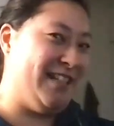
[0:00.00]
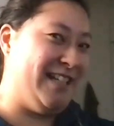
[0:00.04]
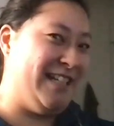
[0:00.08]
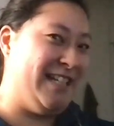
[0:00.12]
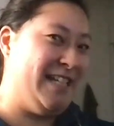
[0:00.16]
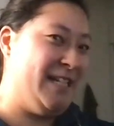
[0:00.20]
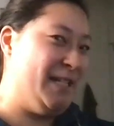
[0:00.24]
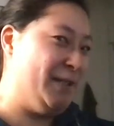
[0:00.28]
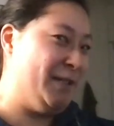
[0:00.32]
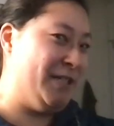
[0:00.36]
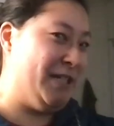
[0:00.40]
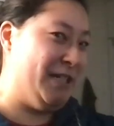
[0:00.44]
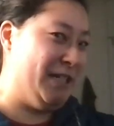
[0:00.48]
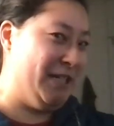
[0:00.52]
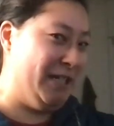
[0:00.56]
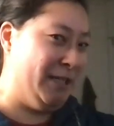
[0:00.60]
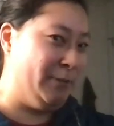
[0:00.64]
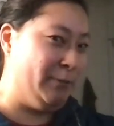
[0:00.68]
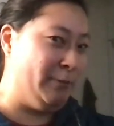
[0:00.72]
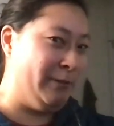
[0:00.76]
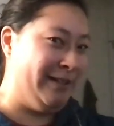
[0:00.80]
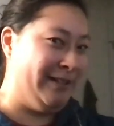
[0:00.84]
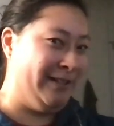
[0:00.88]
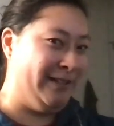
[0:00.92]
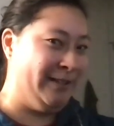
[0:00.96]
like you said,
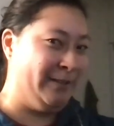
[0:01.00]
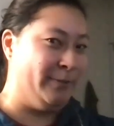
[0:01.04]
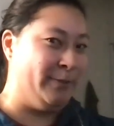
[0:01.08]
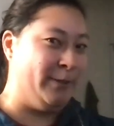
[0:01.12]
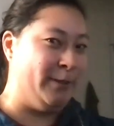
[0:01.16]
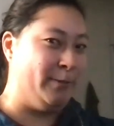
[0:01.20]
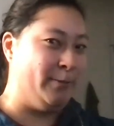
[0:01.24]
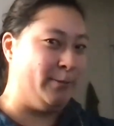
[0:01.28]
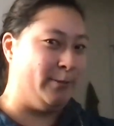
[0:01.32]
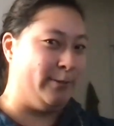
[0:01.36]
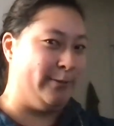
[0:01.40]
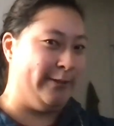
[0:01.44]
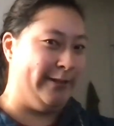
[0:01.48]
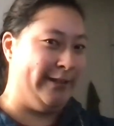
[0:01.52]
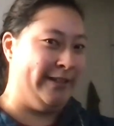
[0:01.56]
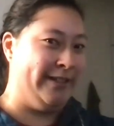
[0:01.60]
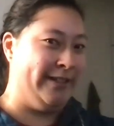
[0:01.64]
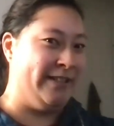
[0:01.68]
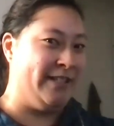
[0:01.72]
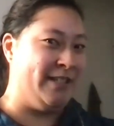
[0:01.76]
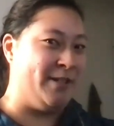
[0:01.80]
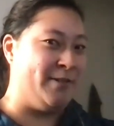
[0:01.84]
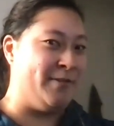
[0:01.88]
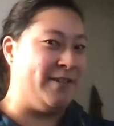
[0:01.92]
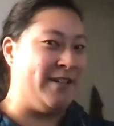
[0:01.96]
where people are
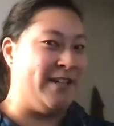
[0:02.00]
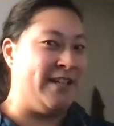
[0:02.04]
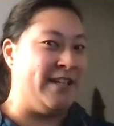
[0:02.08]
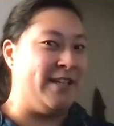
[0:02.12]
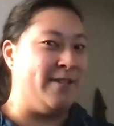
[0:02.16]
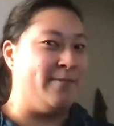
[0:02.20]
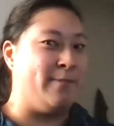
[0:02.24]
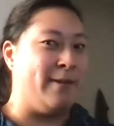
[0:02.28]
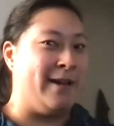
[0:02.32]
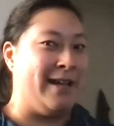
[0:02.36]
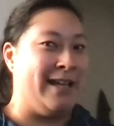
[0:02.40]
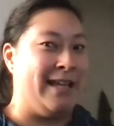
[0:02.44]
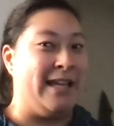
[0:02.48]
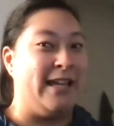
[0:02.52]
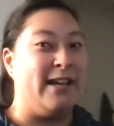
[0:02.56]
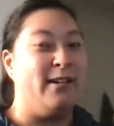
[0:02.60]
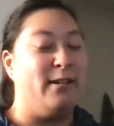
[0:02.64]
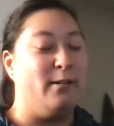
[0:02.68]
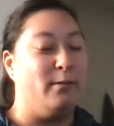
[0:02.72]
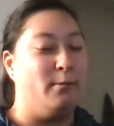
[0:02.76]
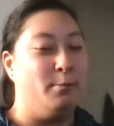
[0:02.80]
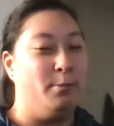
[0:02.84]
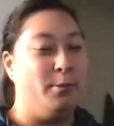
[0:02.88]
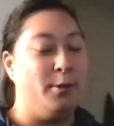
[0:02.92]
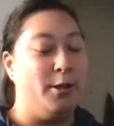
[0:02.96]
like, do you need my
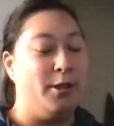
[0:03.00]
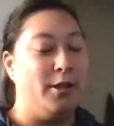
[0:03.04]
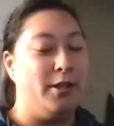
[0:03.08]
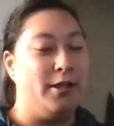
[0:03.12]
help?